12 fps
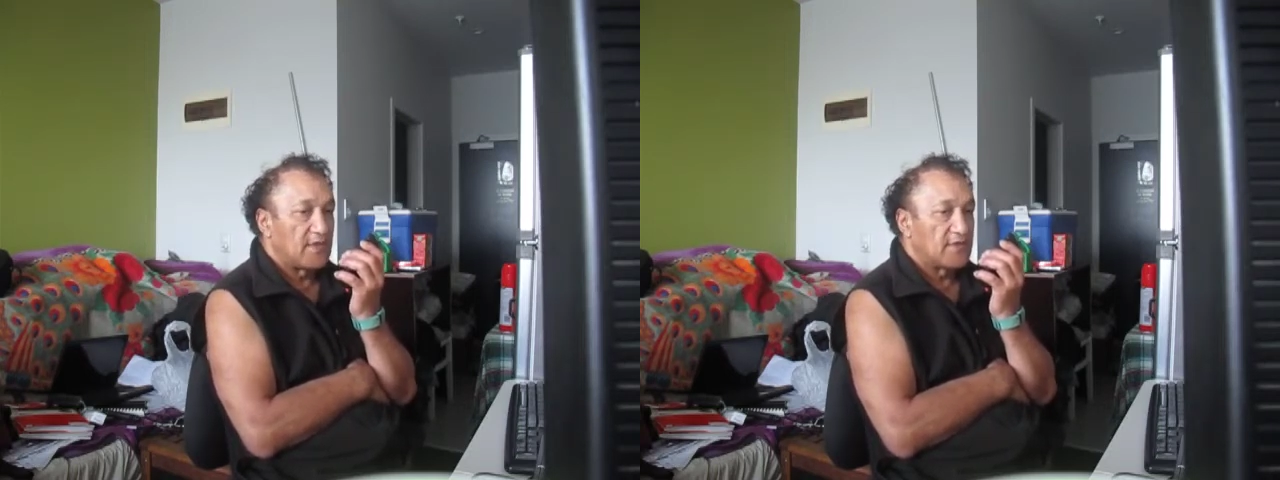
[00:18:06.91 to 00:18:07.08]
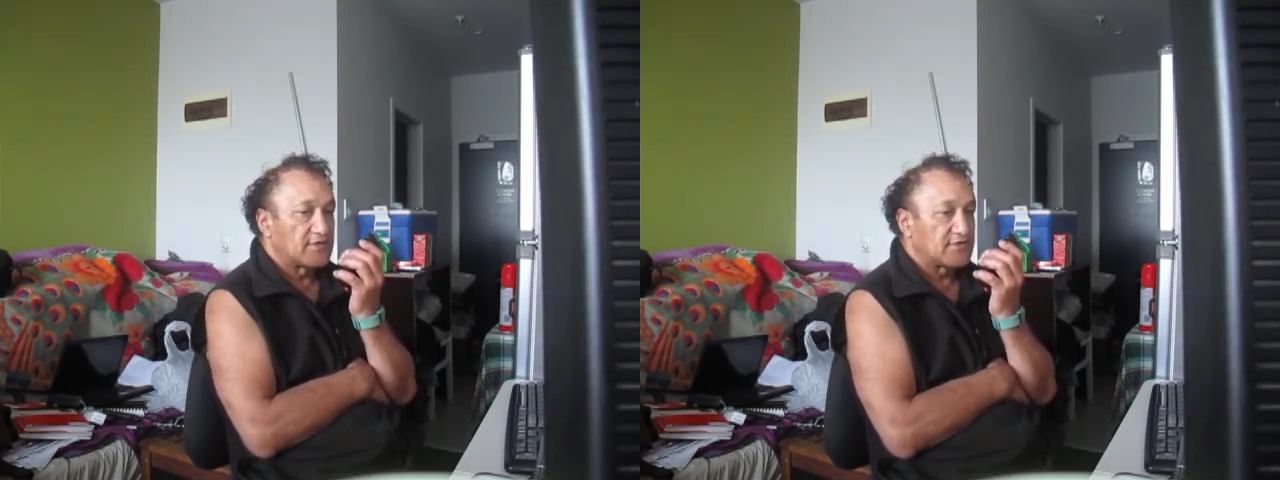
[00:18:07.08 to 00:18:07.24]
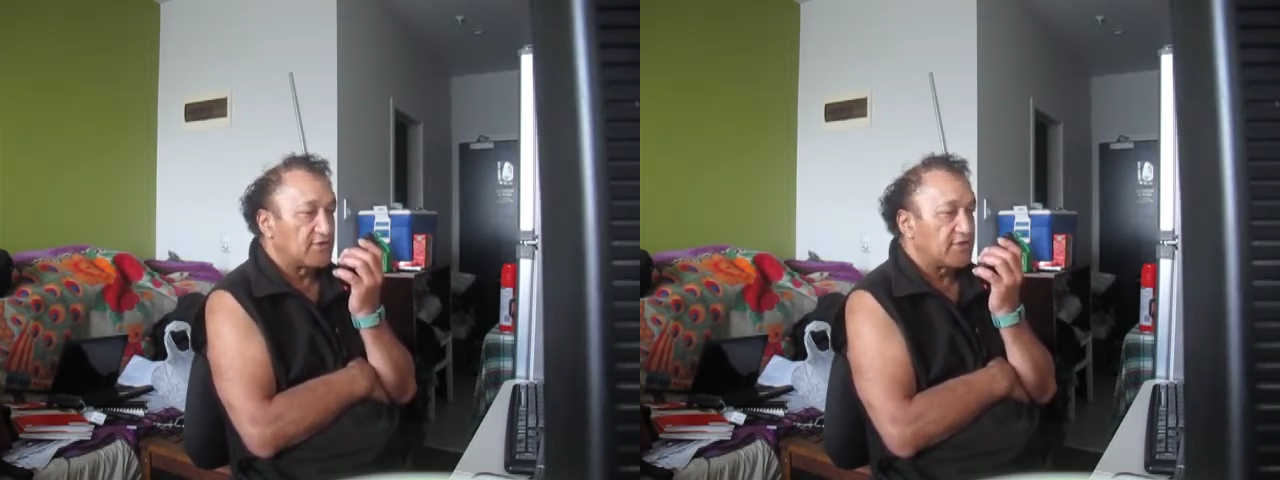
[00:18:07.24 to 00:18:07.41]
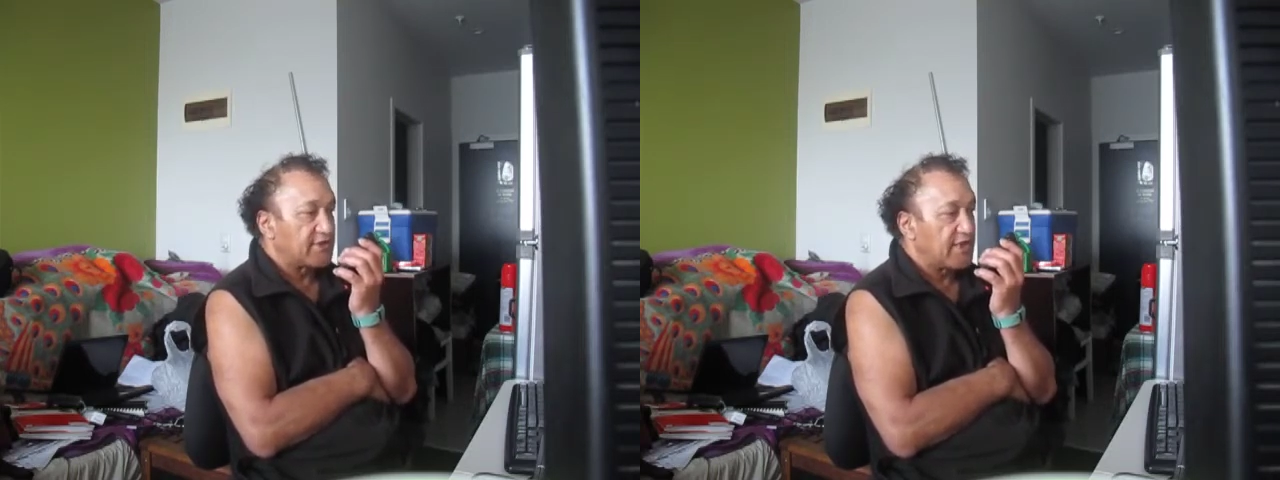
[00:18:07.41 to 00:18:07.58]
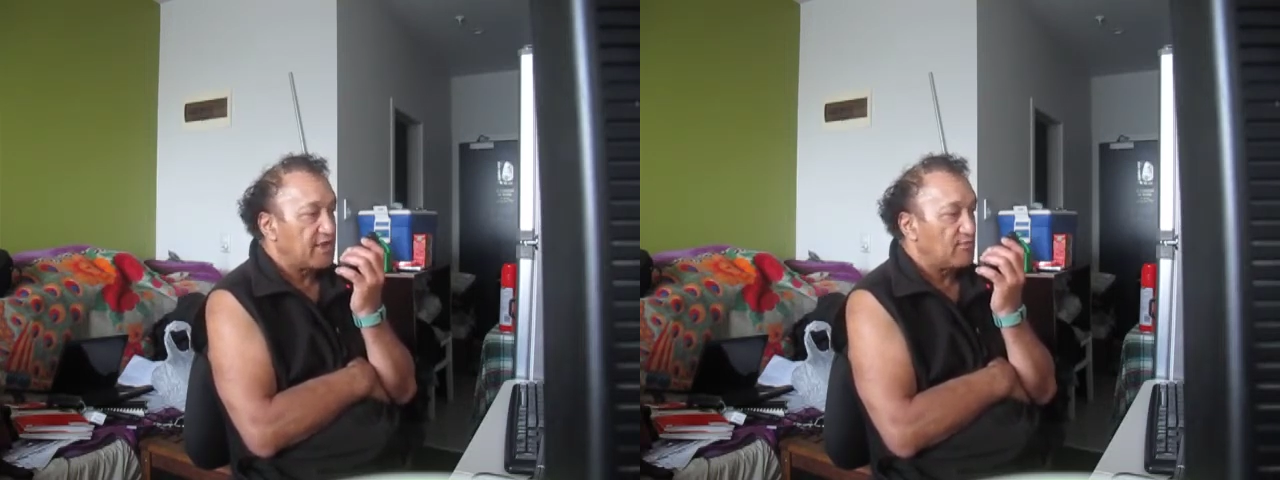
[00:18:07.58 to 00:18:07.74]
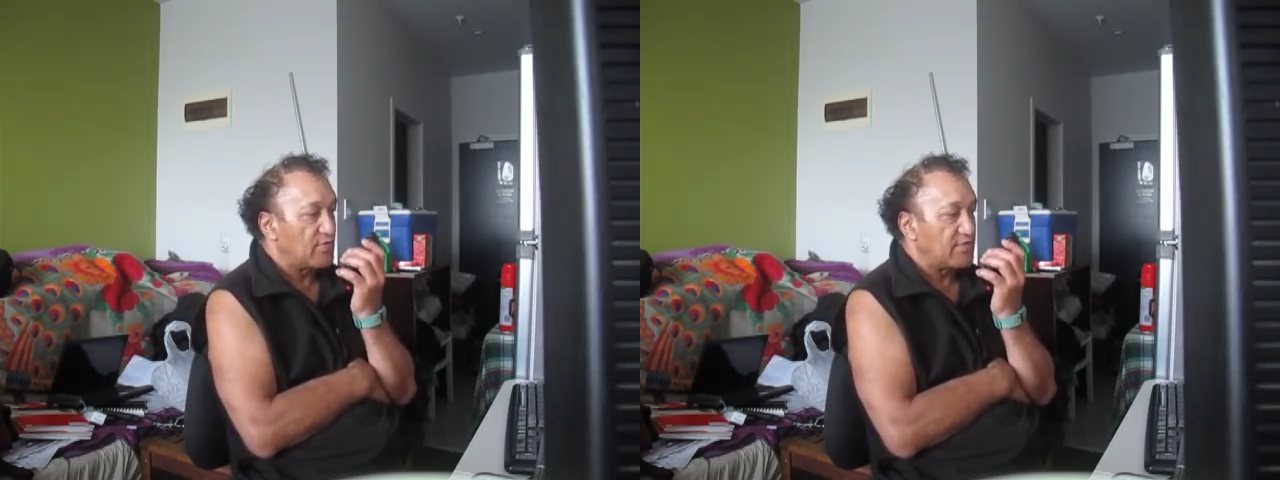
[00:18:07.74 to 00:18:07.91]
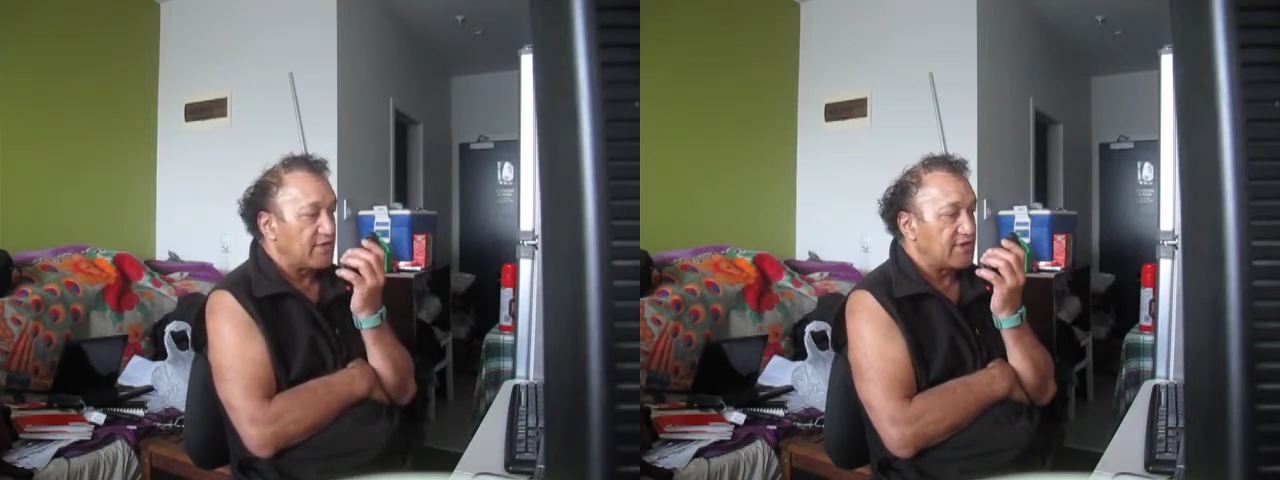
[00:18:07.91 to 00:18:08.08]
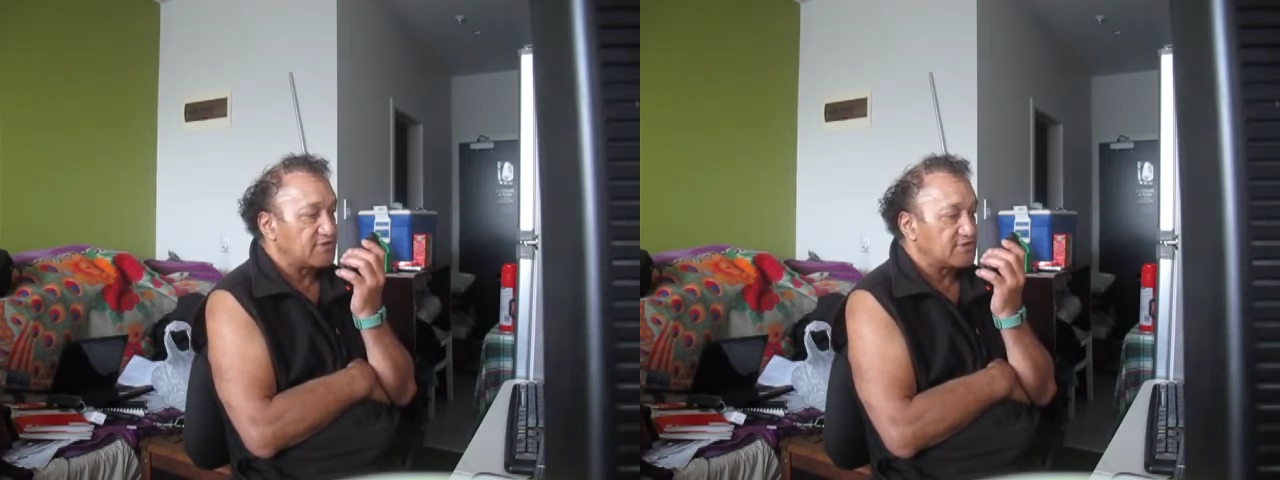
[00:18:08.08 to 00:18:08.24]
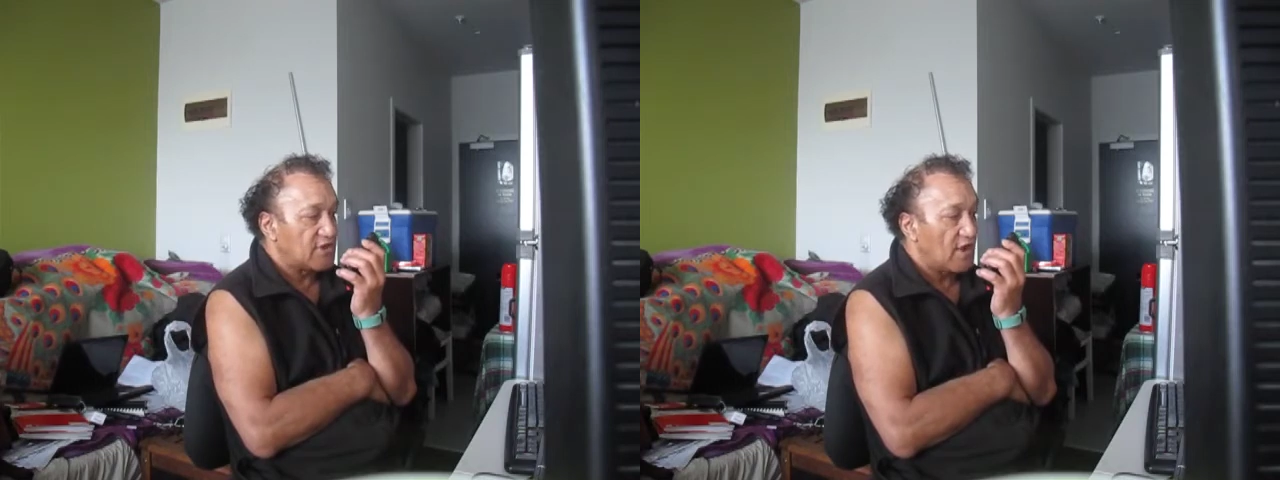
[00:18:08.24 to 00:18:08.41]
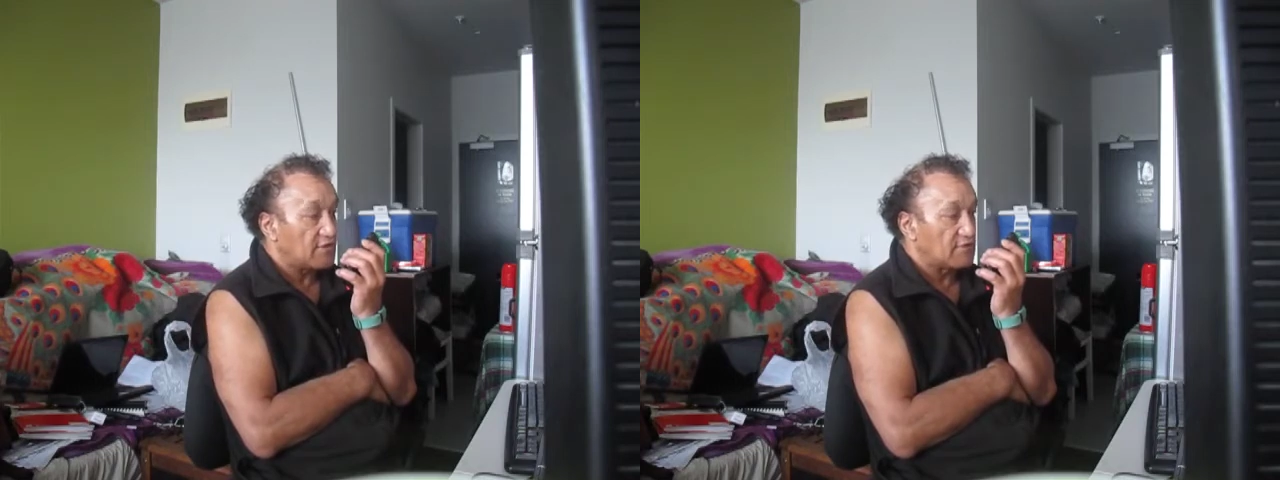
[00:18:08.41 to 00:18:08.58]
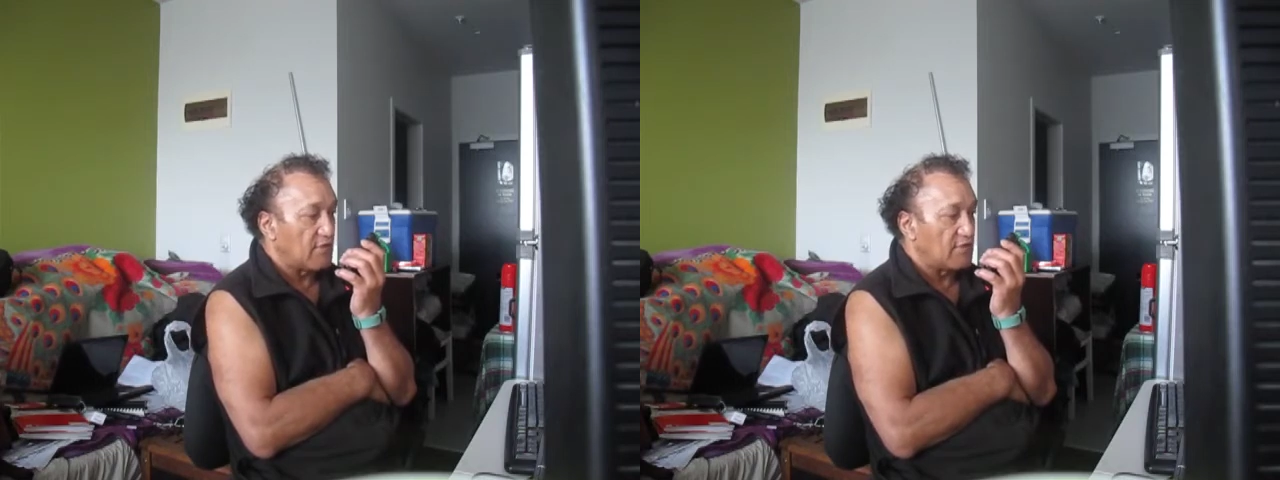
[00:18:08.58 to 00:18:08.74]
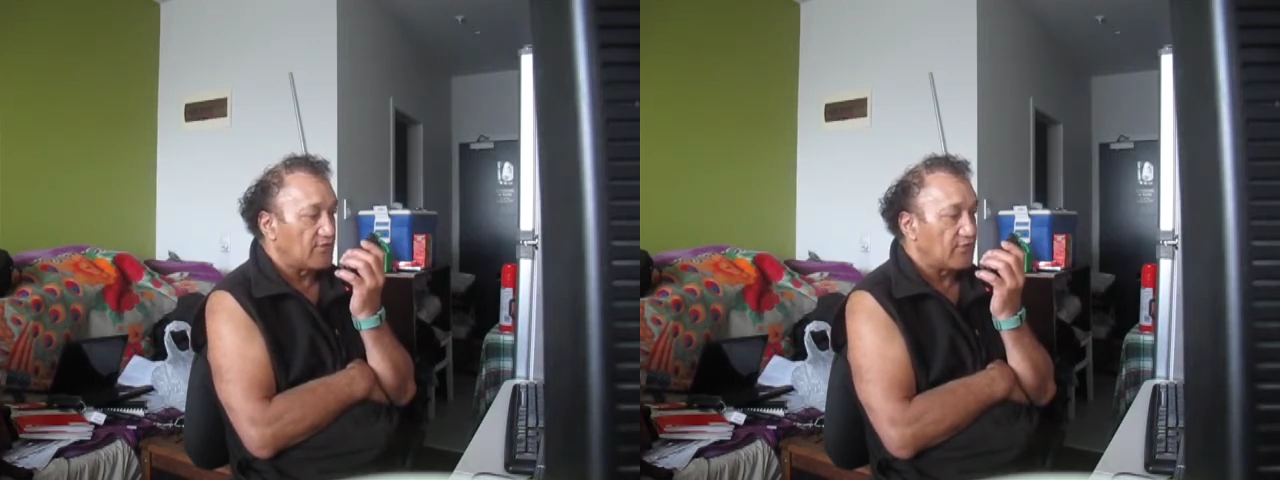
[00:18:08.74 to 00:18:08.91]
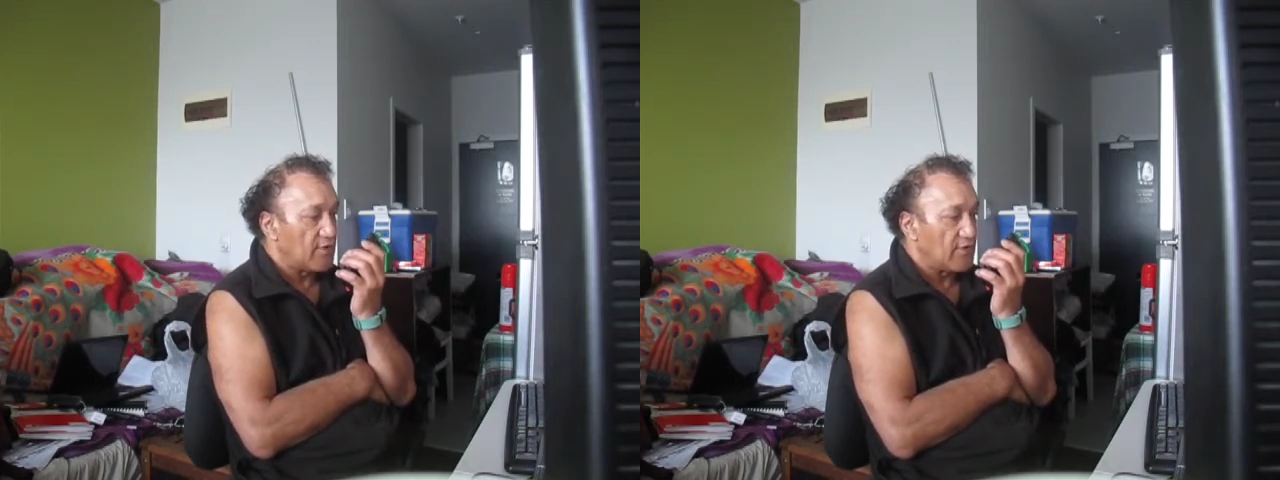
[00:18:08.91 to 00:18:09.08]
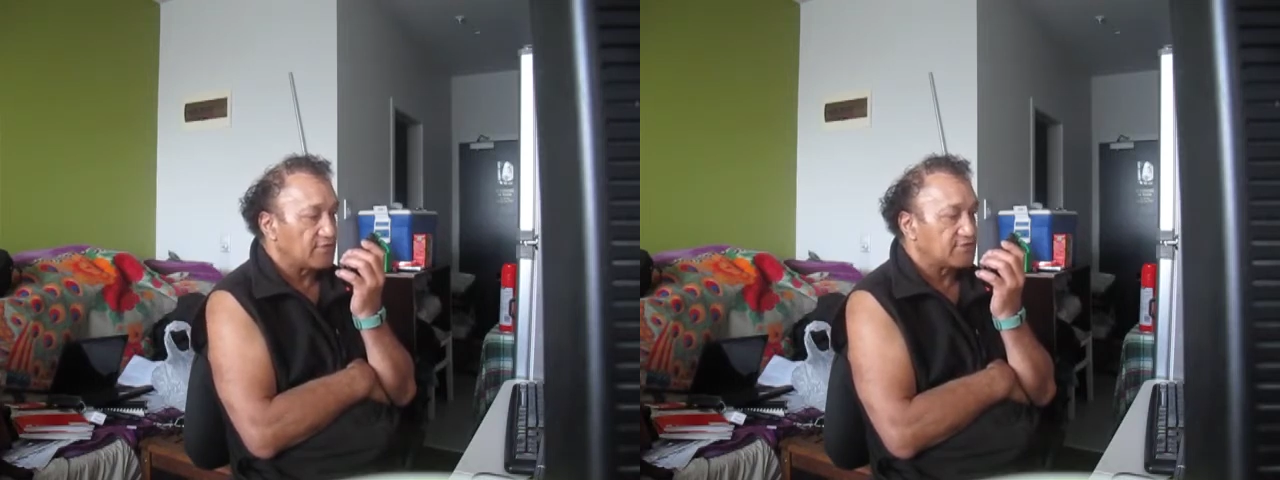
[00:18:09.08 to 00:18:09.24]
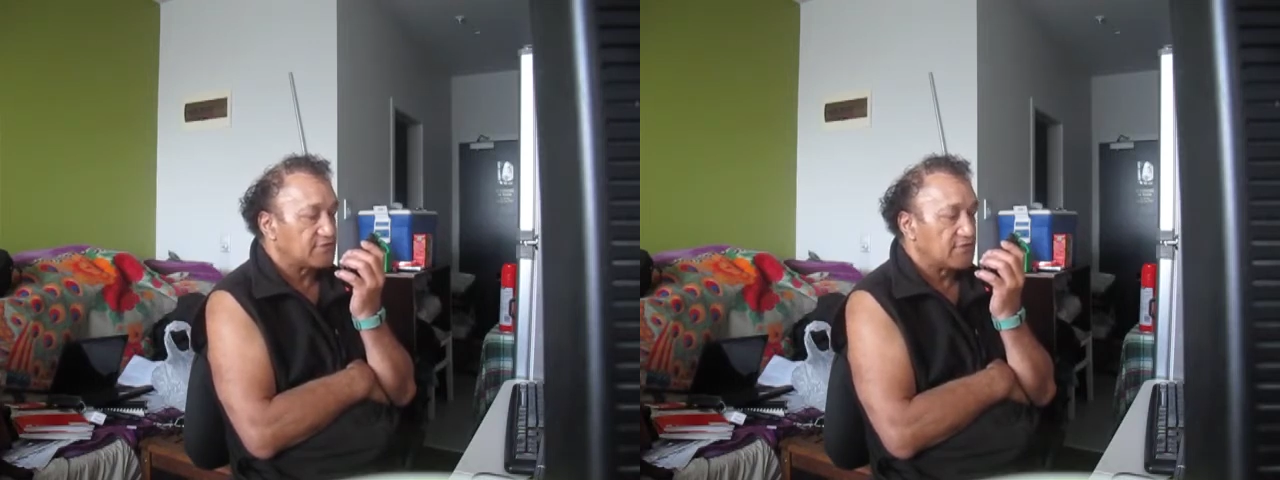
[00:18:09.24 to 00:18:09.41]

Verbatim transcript: So the king put his title on first